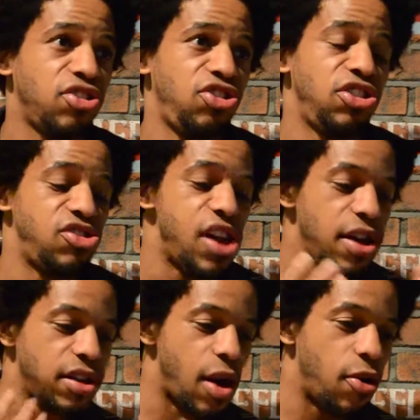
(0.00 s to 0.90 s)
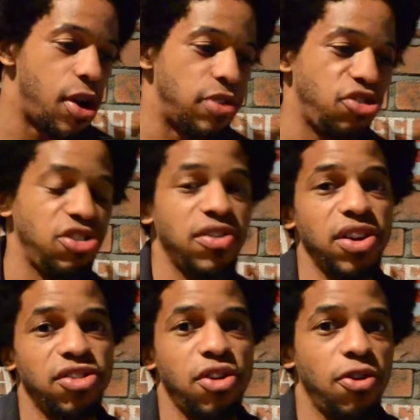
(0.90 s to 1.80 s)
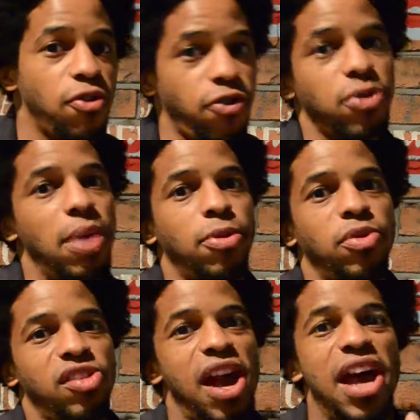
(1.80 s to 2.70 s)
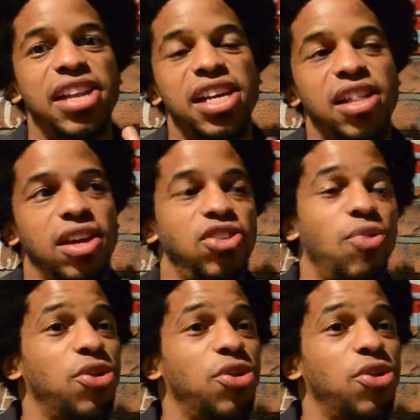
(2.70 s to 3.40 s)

Because she's giving us our phone number with the idea that